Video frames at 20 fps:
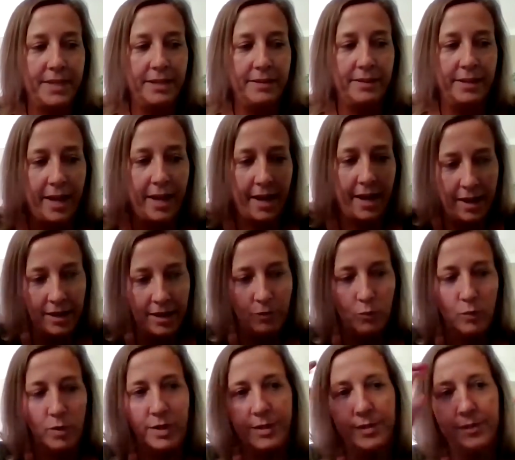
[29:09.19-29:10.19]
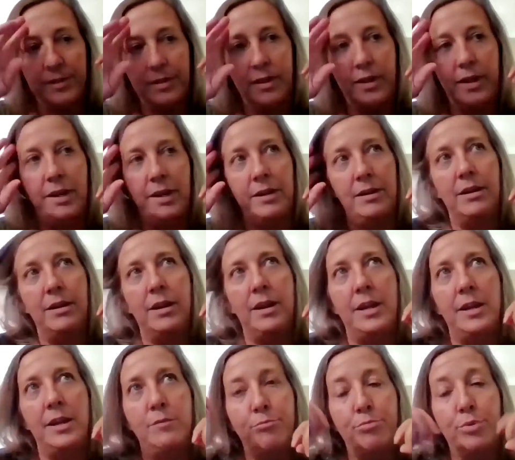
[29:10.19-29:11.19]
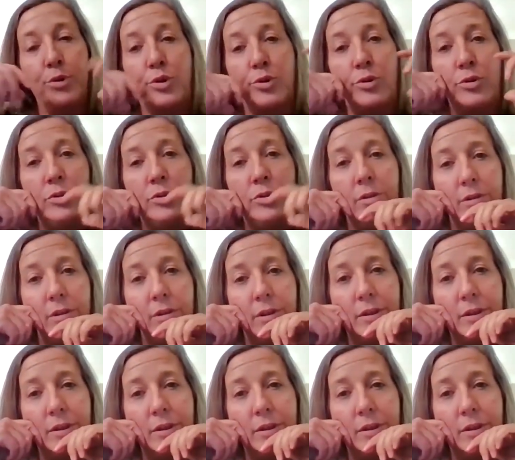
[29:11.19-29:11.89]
and the head was a, a bull.